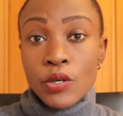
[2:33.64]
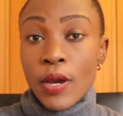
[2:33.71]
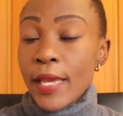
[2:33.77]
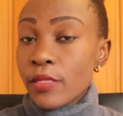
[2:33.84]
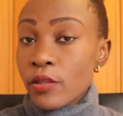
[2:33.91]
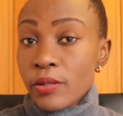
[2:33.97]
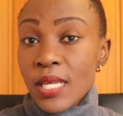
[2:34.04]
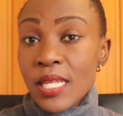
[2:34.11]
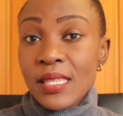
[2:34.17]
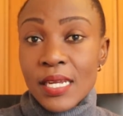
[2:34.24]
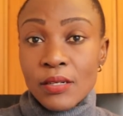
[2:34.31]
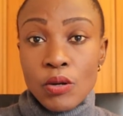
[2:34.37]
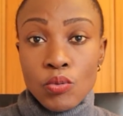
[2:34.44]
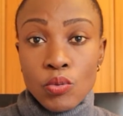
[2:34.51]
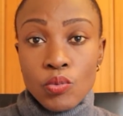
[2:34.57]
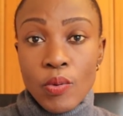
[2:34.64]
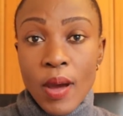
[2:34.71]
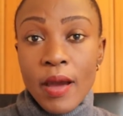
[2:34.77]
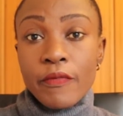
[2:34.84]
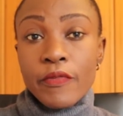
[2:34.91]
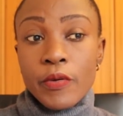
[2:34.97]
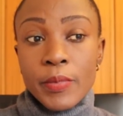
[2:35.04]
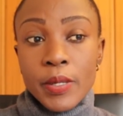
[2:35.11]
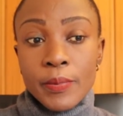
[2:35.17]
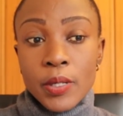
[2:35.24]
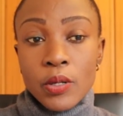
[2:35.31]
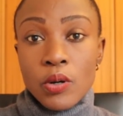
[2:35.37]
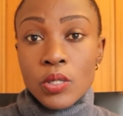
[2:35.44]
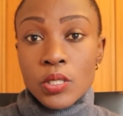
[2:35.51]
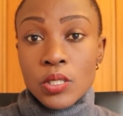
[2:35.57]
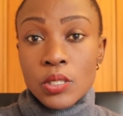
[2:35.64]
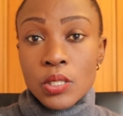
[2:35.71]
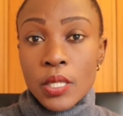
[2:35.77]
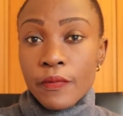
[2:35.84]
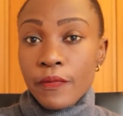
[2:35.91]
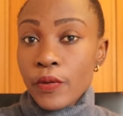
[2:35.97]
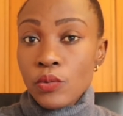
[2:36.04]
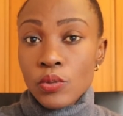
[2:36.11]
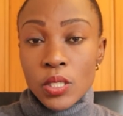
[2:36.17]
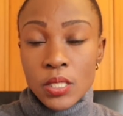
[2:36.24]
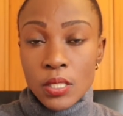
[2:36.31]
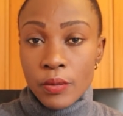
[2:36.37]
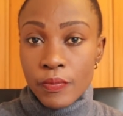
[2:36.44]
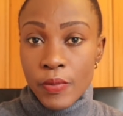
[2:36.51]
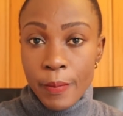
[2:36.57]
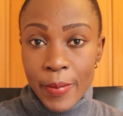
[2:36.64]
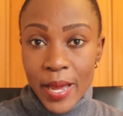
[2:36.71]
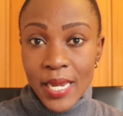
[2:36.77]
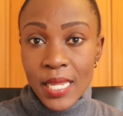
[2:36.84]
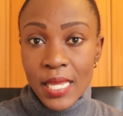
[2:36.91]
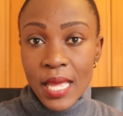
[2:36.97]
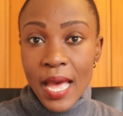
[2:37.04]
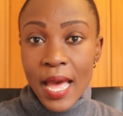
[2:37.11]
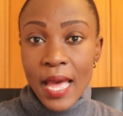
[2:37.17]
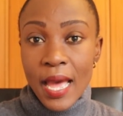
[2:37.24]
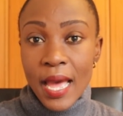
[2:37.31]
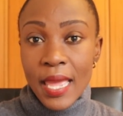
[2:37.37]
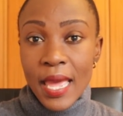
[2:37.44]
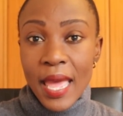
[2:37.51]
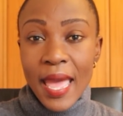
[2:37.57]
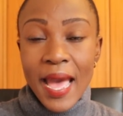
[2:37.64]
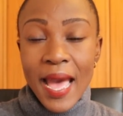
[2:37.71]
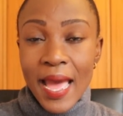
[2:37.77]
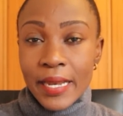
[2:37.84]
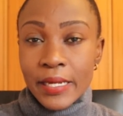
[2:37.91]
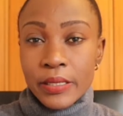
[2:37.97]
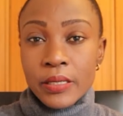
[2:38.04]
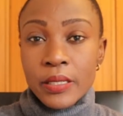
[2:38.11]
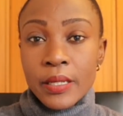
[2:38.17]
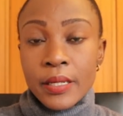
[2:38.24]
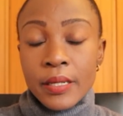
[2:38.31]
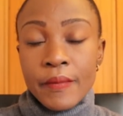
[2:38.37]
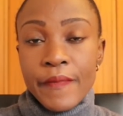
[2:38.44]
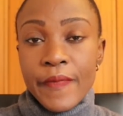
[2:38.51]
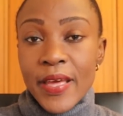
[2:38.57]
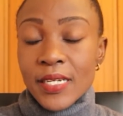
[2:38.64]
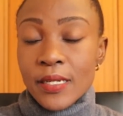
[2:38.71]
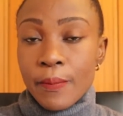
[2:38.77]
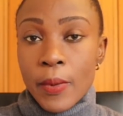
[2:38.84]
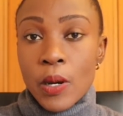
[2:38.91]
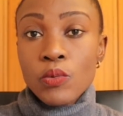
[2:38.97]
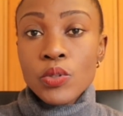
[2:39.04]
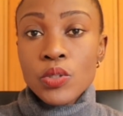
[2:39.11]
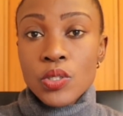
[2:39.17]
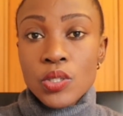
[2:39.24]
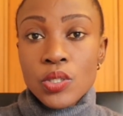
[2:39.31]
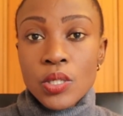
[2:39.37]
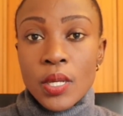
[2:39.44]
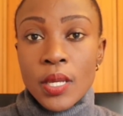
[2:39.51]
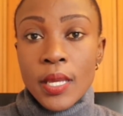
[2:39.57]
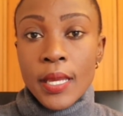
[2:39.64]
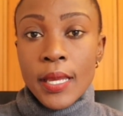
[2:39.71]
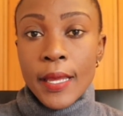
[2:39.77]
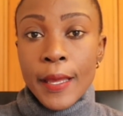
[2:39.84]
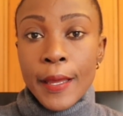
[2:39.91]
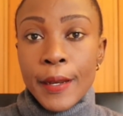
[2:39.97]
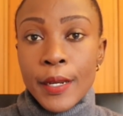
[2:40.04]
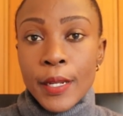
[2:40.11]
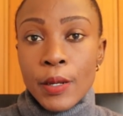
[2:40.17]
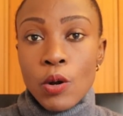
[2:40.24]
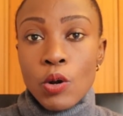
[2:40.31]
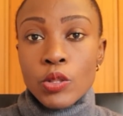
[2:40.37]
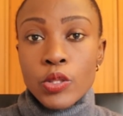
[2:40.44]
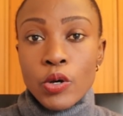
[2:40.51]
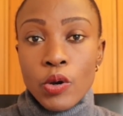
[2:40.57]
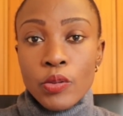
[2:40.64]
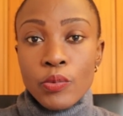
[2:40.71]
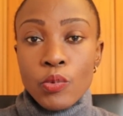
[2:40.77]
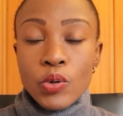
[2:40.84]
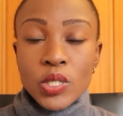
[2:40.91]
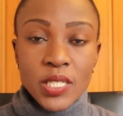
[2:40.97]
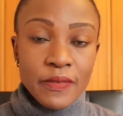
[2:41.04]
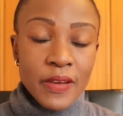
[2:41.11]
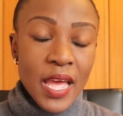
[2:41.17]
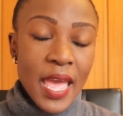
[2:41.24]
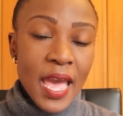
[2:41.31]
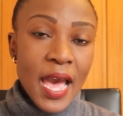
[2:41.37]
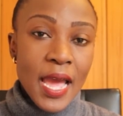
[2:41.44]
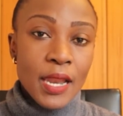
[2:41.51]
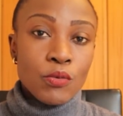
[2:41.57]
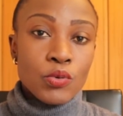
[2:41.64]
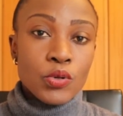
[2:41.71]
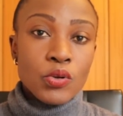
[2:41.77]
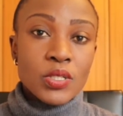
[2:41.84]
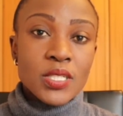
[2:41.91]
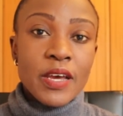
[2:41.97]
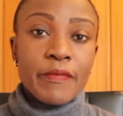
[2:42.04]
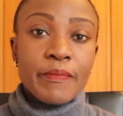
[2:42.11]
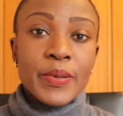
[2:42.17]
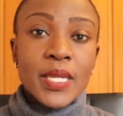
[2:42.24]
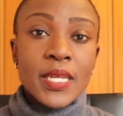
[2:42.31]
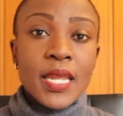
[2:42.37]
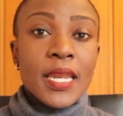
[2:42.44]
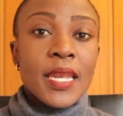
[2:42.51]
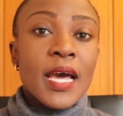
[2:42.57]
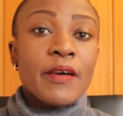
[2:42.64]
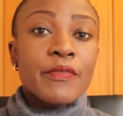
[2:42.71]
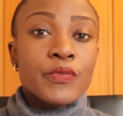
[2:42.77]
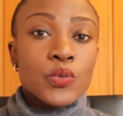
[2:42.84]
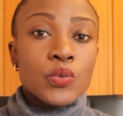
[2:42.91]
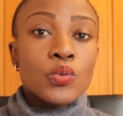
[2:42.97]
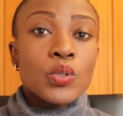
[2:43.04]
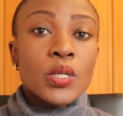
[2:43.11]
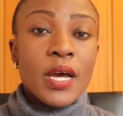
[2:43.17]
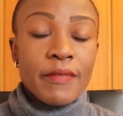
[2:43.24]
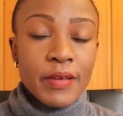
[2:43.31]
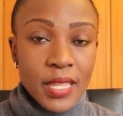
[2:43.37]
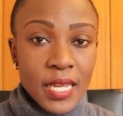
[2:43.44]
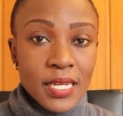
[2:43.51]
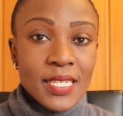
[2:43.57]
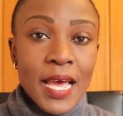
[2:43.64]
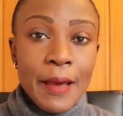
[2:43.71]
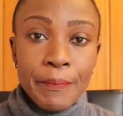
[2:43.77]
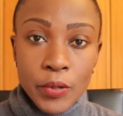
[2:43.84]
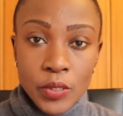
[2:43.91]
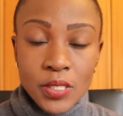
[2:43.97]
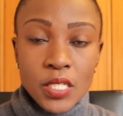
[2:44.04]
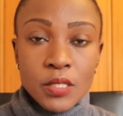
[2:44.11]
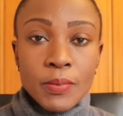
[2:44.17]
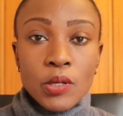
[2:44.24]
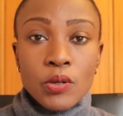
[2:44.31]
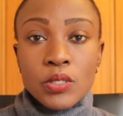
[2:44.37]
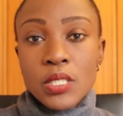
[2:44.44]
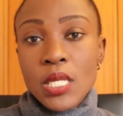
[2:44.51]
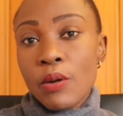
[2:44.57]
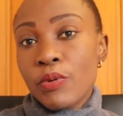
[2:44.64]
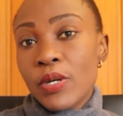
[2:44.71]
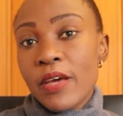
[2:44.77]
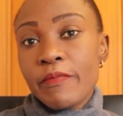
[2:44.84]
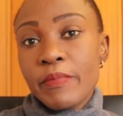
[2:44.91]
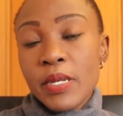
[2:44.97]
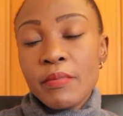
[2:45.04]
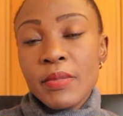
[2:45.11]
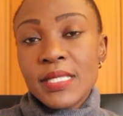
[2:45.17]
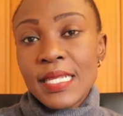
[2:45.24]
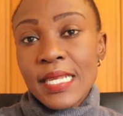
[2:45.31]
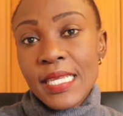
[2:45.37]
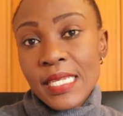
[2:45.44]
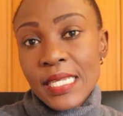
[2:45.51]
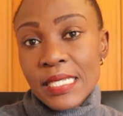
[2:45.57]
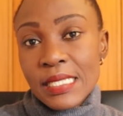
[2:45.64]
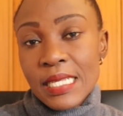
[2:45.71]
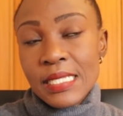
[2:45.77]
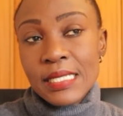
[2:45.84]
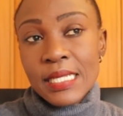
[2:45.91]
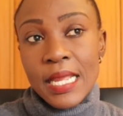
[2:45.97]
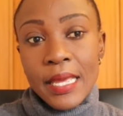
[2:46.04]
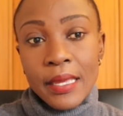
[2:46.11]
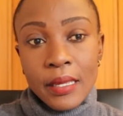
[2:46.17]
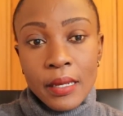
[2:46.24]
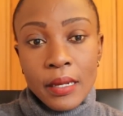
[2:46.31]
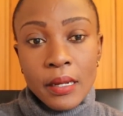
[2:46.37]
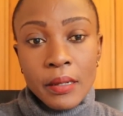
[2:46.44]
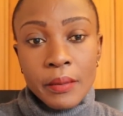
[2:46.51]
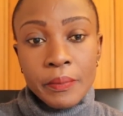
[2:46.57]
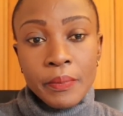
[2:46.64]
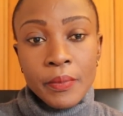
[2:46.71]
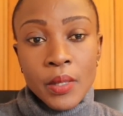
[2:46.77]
so I thought that that one would work for me because if it was the money uh, I, I had that amount and although whatever I had would not have been enough to cover the entire process because there would have been miscellaneous like uh,